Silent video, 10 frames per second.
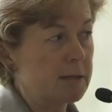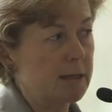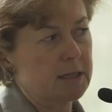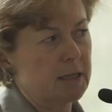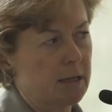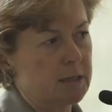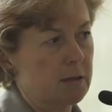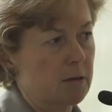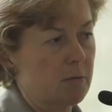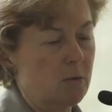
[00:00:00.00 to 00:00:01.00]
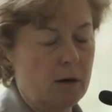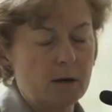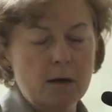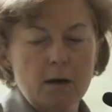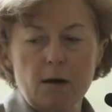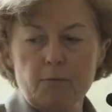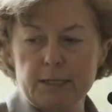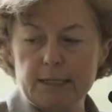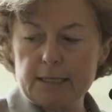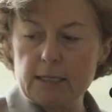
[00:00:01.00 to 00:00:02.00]
Diastolic's a little more uh,
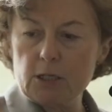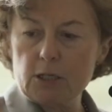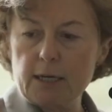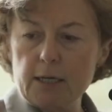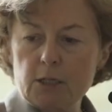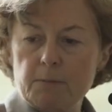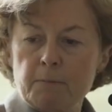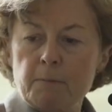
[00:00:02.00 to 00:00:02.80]
resistant to change.